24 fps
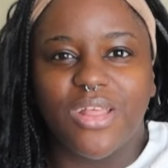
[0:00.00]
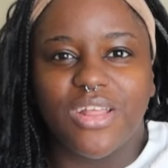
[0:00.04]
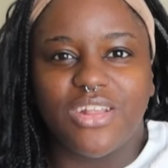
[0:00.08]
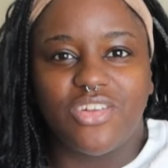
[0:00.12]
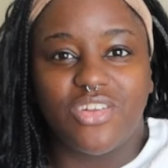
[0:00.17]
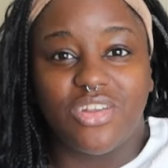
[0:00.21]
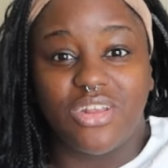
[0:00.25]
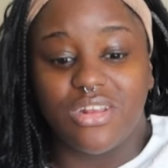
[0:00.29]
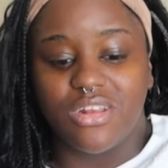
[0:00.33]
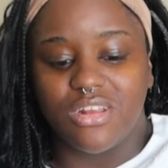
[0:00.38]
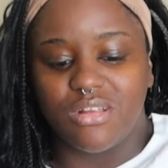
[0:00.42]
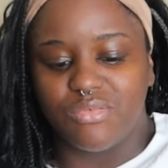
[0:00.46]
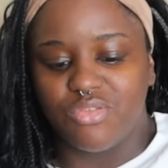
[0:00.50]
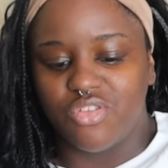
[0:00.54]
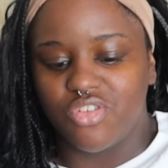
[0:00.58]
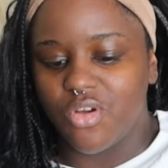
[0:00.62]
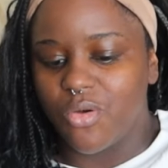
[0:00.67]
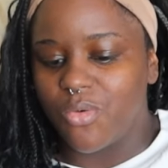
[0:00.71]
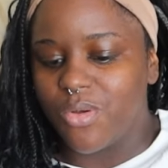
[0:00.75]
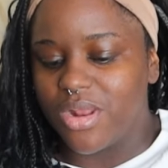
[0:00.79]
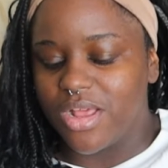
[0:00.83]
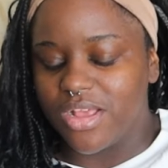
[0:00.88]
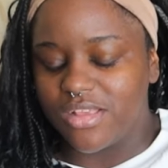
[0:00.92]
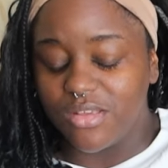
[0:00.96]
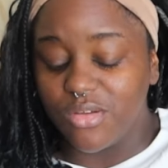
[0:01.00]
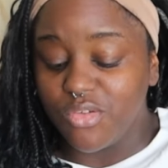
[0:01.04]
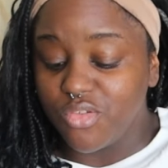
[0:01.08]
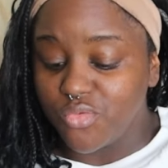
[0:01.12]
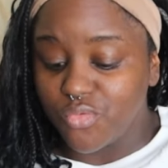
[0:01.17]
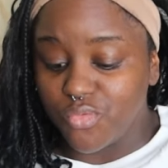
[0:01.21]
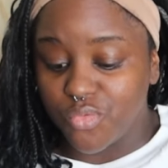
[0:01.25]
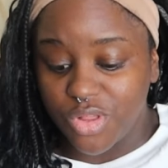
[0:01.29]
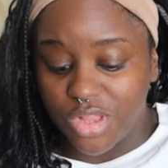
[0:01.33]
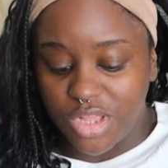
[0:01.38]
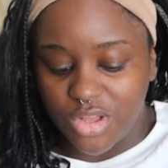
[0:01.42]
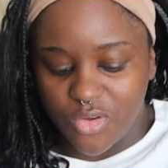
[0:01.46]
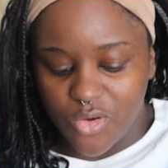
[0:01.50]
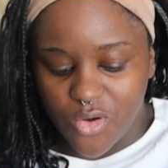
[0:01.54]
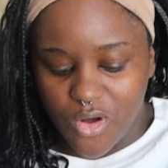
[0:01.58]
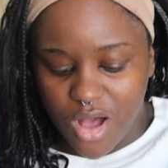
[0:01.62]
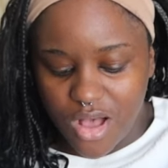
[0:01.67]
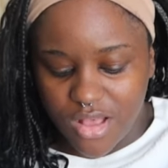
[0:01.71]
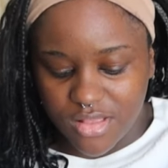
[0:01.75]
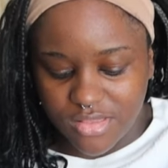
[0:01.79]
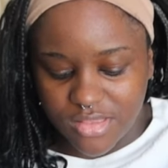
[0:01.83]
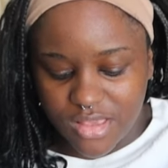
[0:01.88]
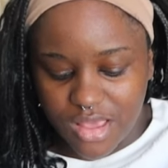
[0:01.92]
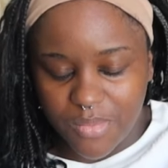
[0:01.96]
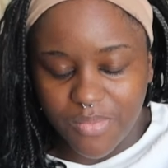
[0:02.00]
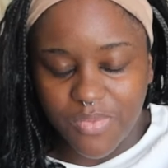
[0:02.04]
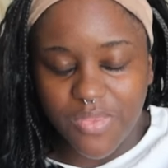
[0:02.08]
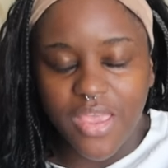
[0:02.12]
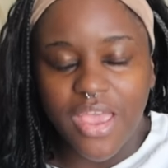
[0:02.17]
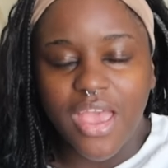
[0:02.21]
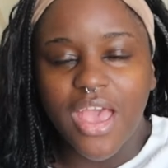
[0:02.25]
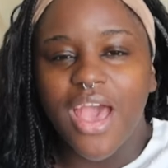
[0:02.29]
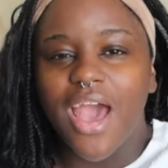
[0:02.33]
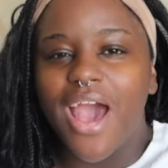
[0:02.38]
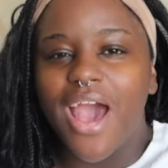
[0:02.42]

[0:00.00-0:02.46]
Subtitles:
that she ended up showing us. It was a really cool concept.